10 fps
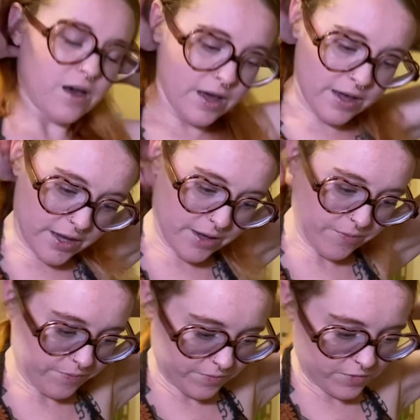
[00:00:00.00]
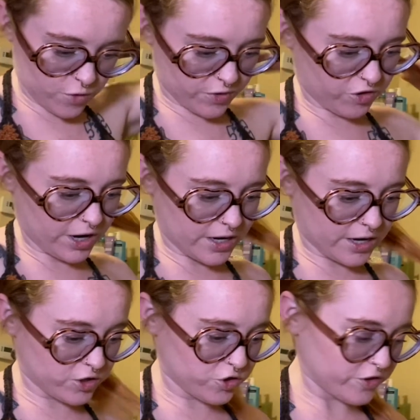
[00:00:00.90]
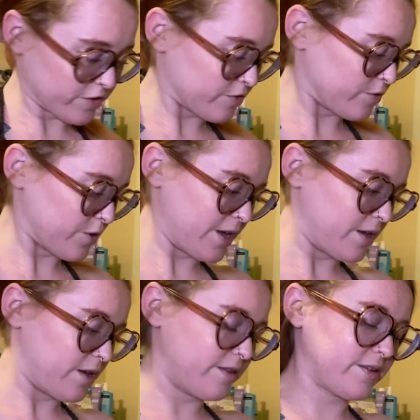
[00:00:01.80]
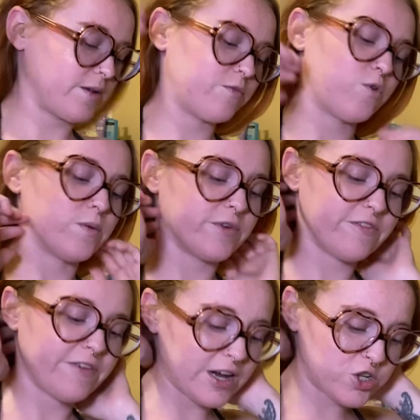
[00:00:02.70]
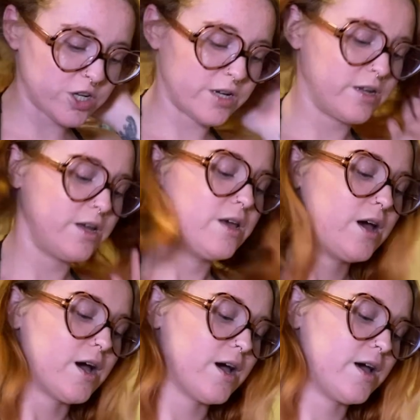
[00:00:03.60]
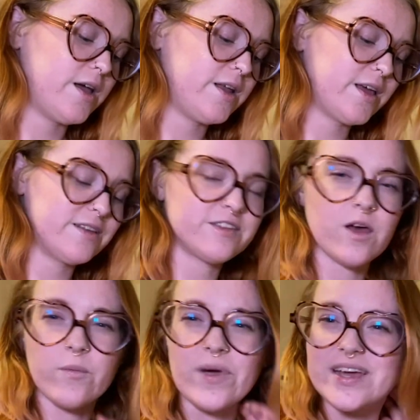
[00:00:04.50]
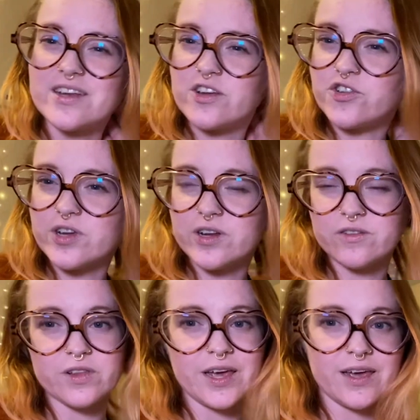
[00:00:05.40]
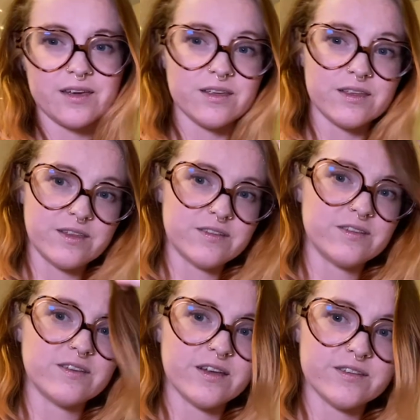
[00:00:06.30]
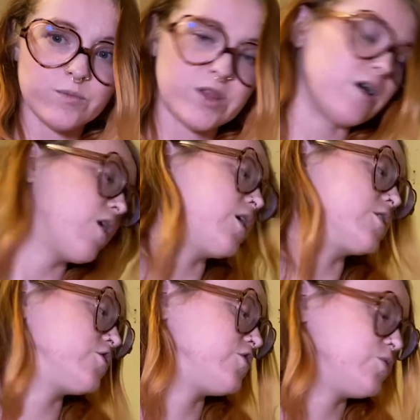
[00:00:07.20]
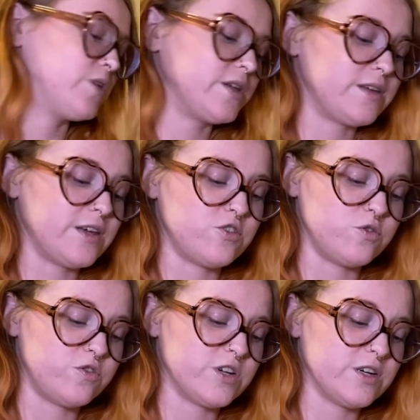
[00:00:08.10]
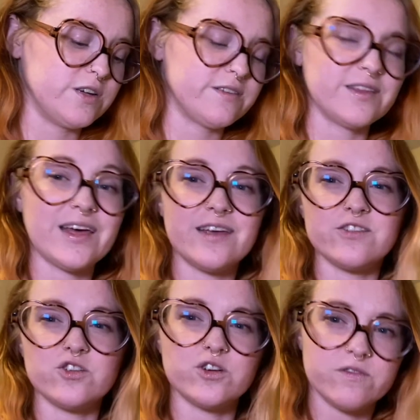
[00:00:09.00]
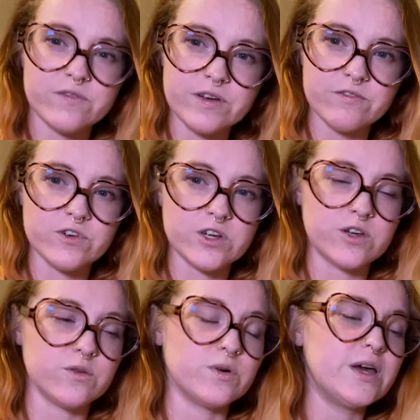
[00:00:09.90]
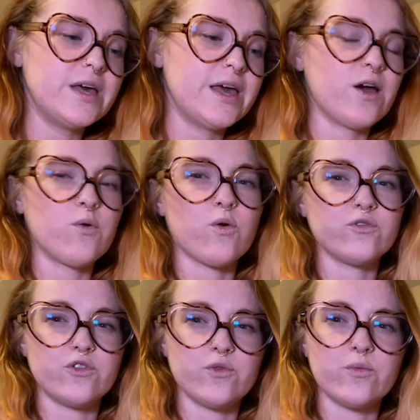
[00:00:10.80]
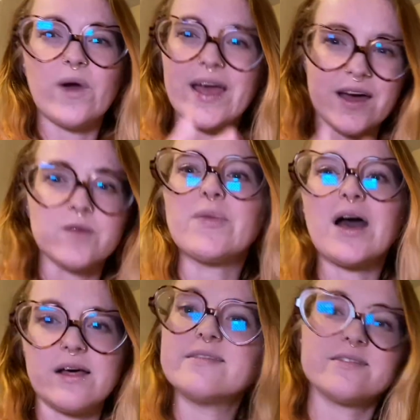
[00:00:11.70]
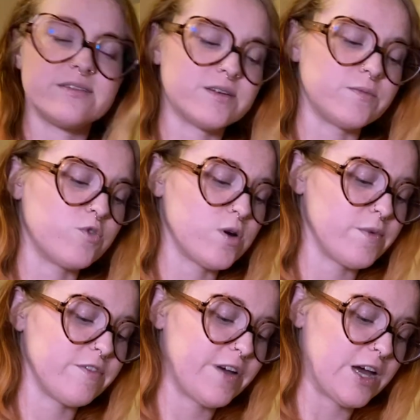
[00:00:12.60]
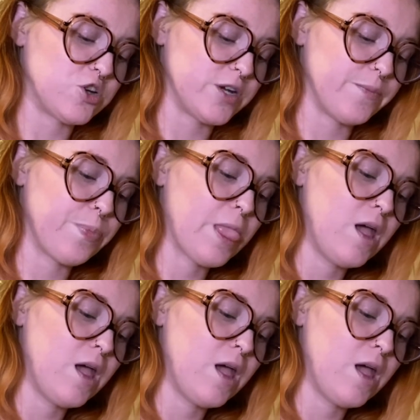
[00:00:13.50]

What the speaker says: You've been trying to cut yourself free in some form or fashion. And again, it's that recognition of like, this is not something that honors you, that takes you seriously, that is a good fit for you. It holds you way out of balance in some form or fashion.